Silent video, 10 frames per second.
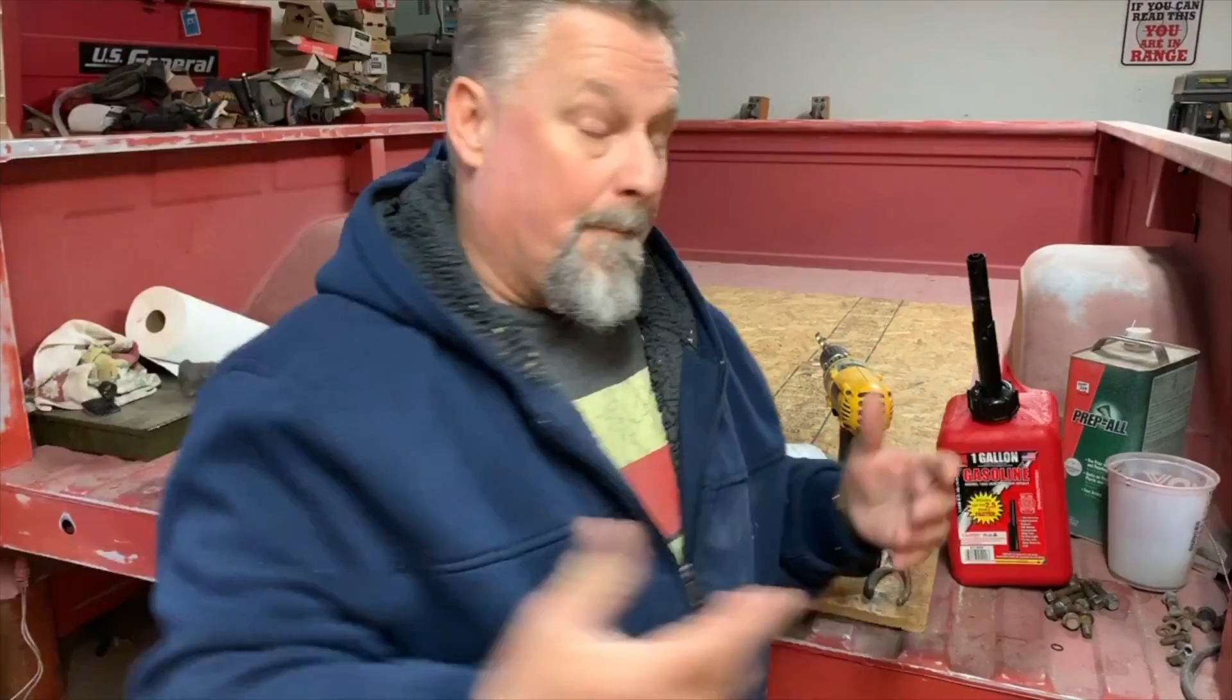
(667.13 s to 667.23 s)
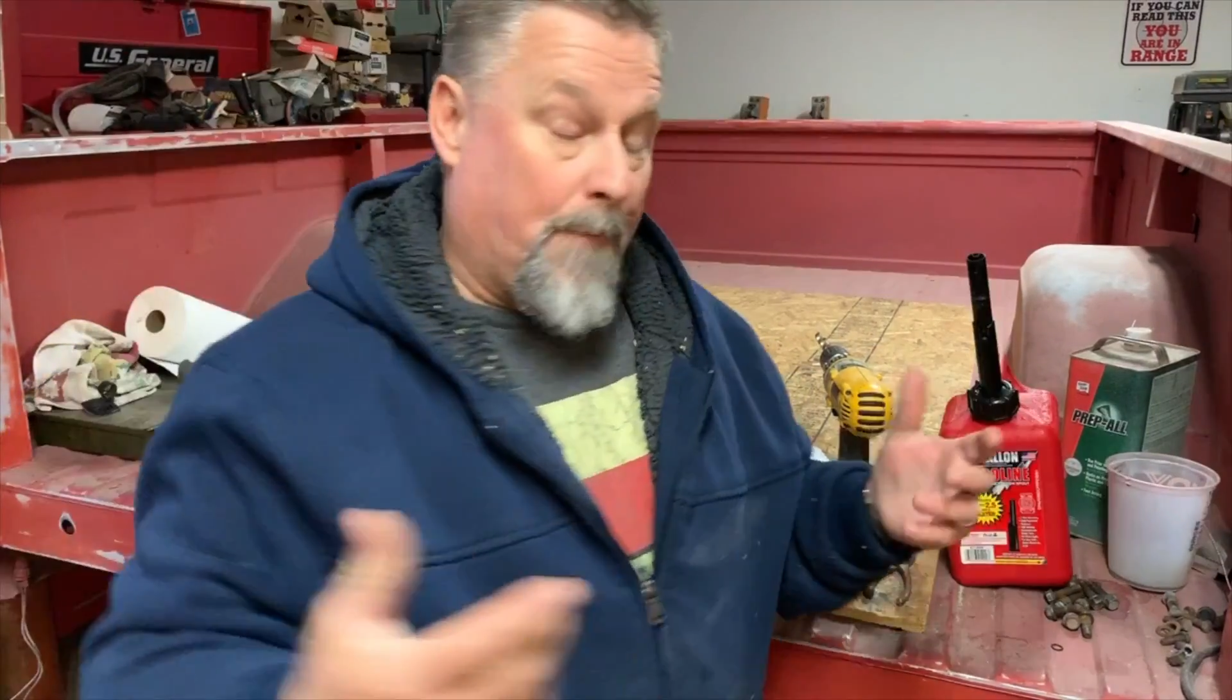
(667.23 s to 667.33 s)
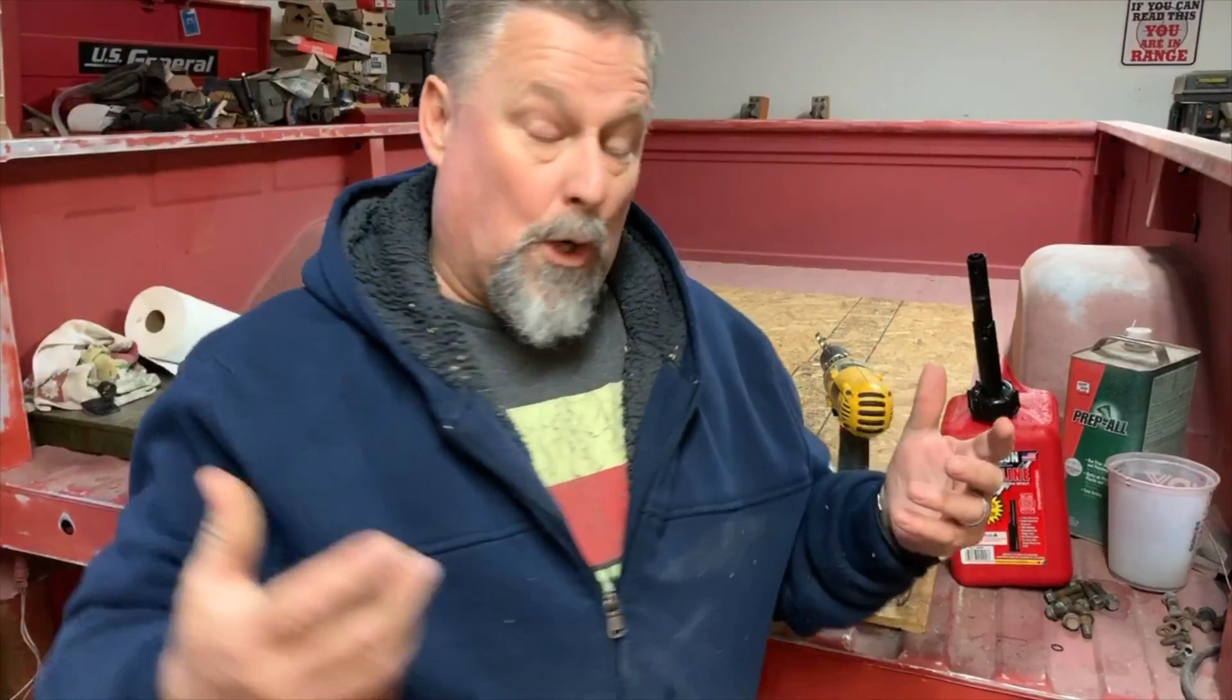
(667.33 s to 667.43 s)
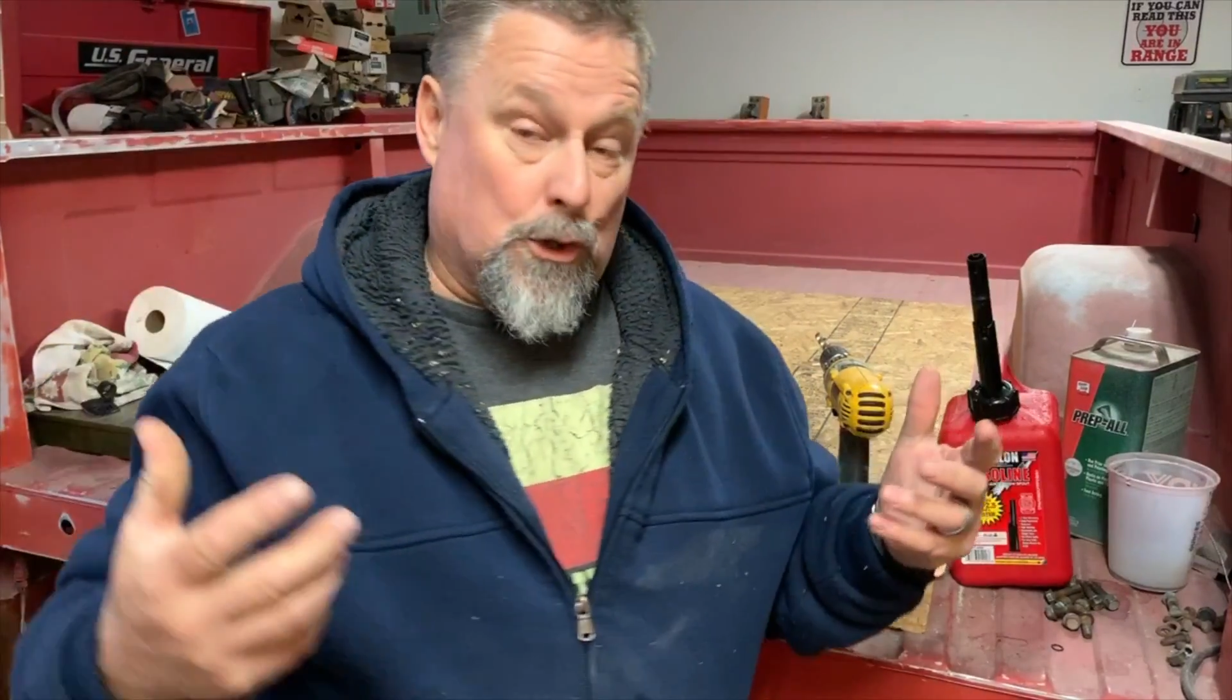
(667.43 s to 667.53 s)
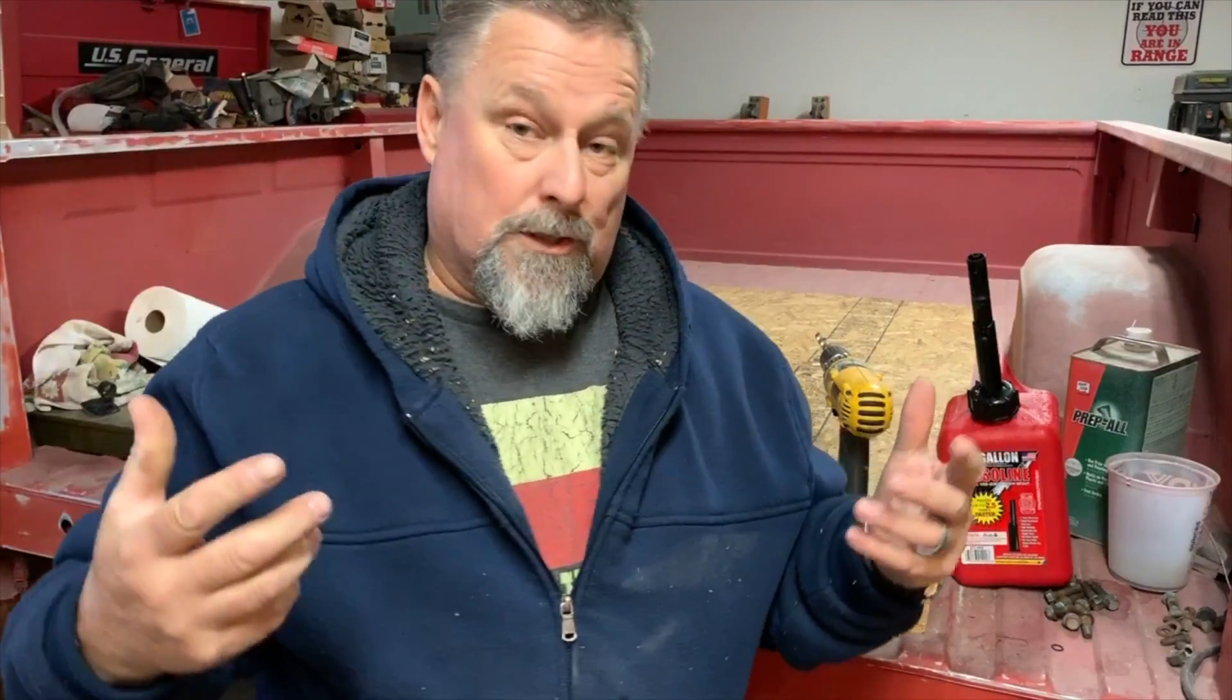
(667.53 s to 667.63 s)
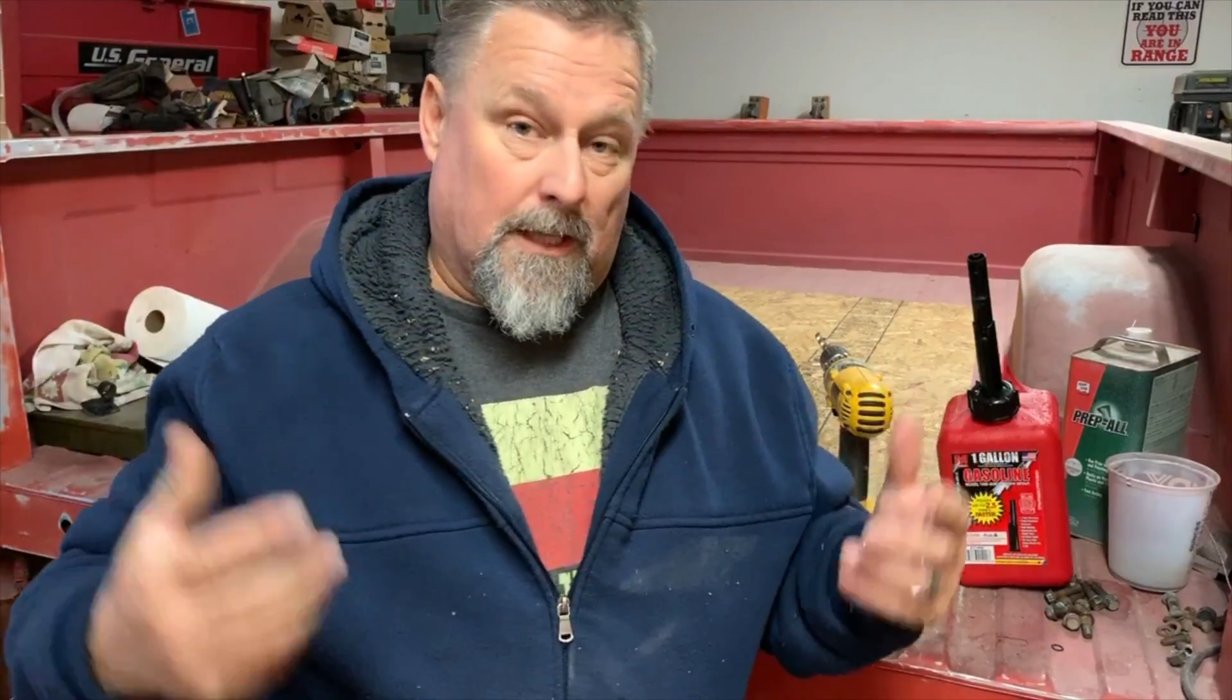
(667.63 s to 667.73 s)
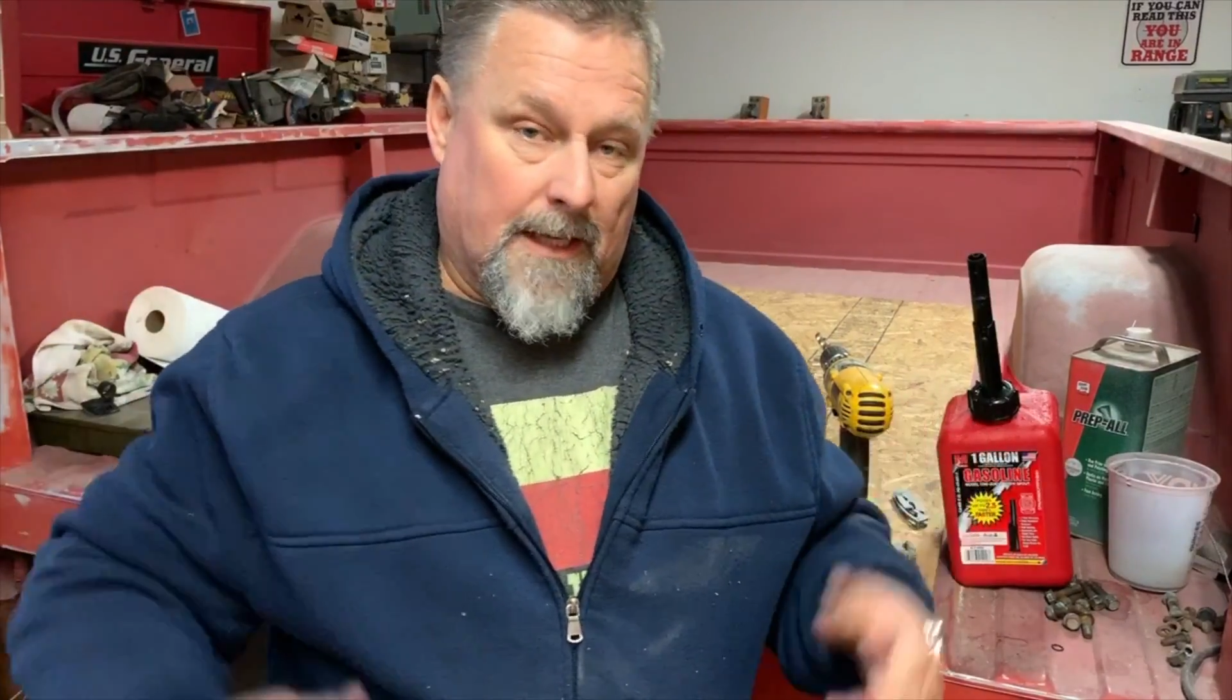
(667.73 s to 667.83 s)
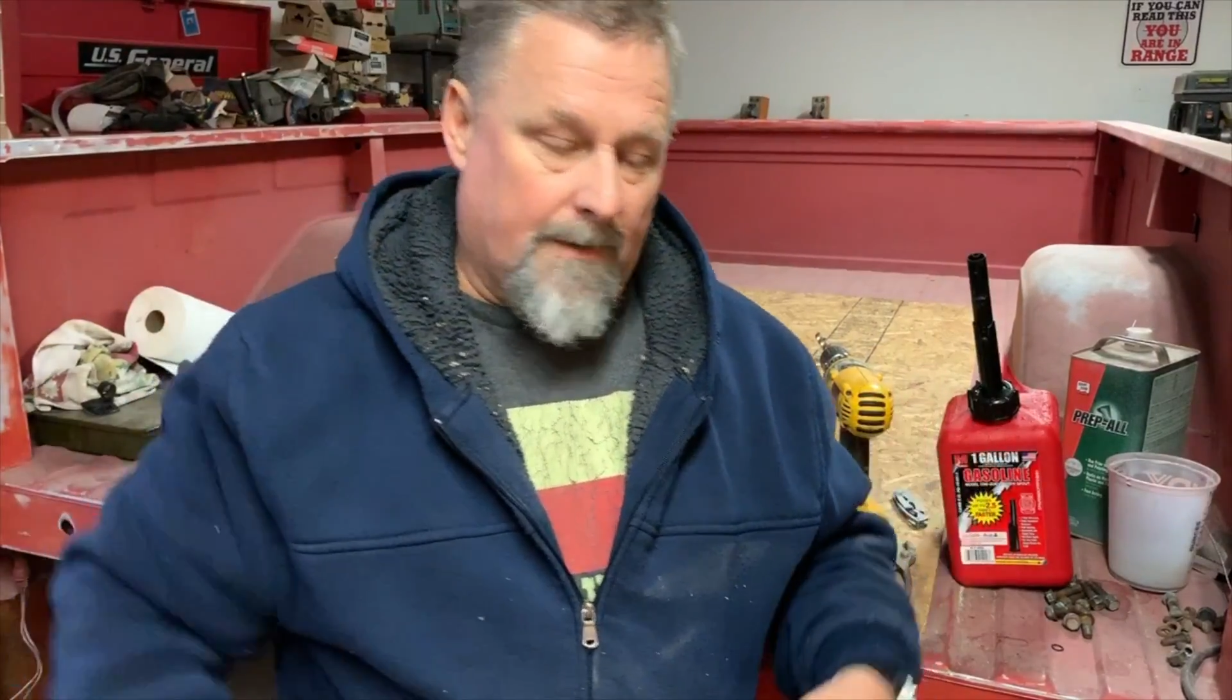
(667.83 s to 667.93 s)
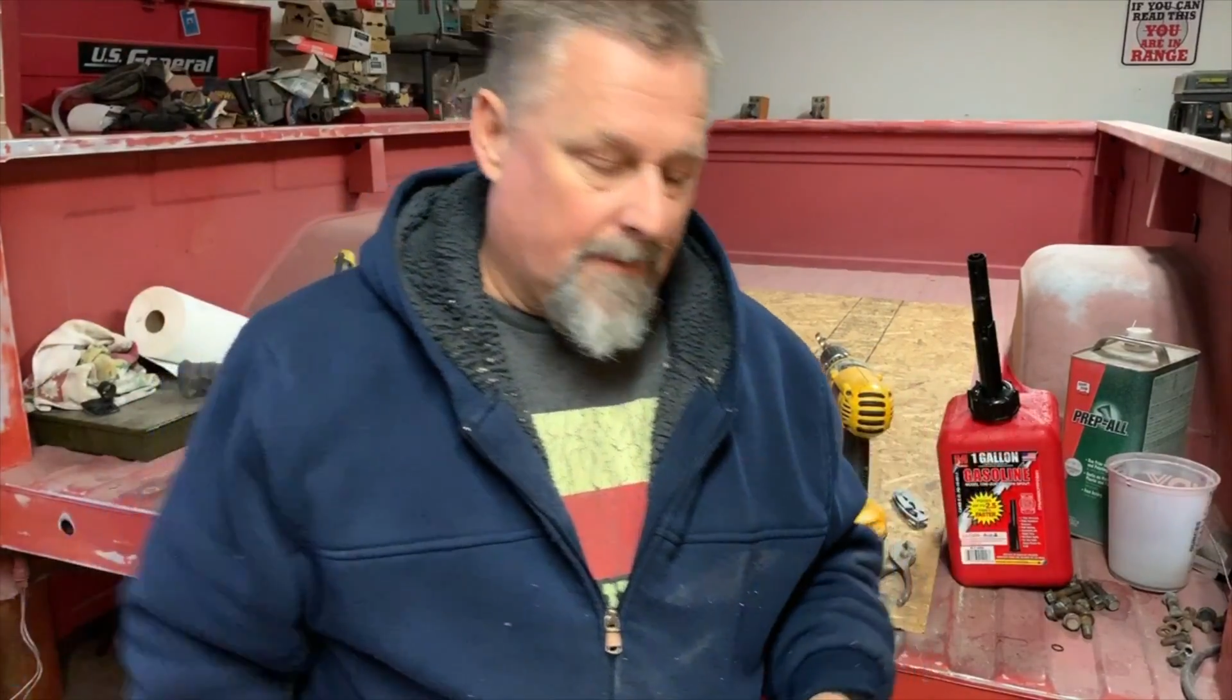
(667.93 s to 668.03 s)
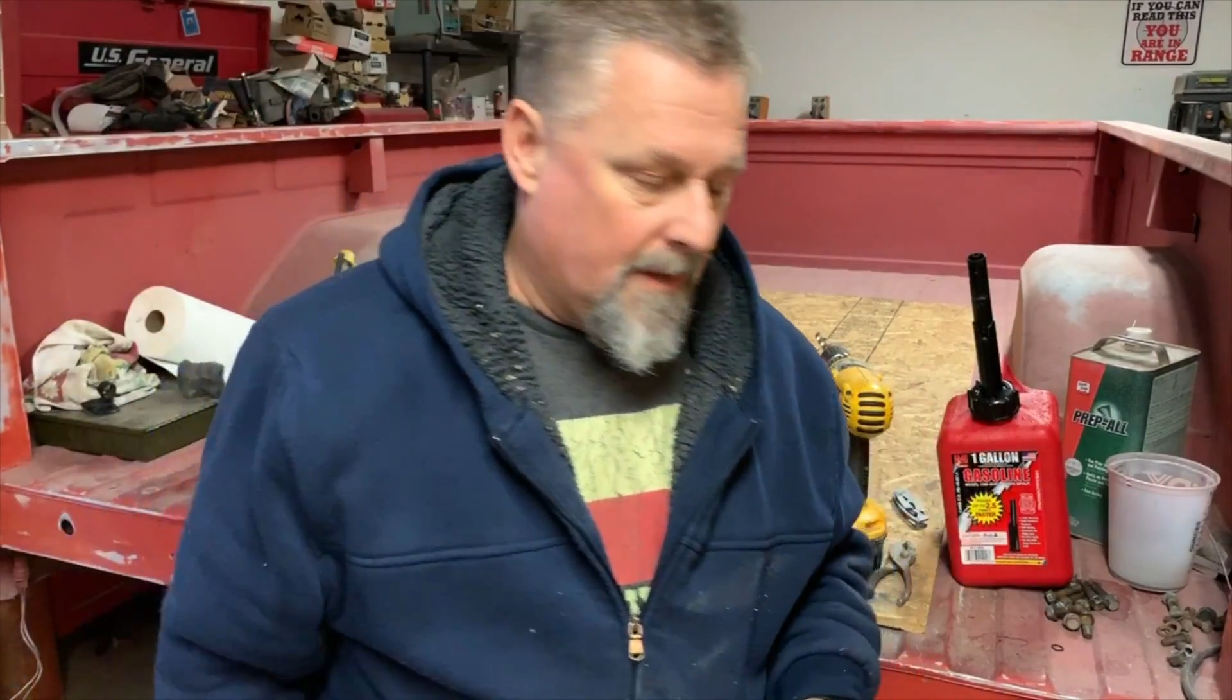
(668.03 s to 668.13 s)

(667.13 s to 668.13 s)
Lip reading: Personally,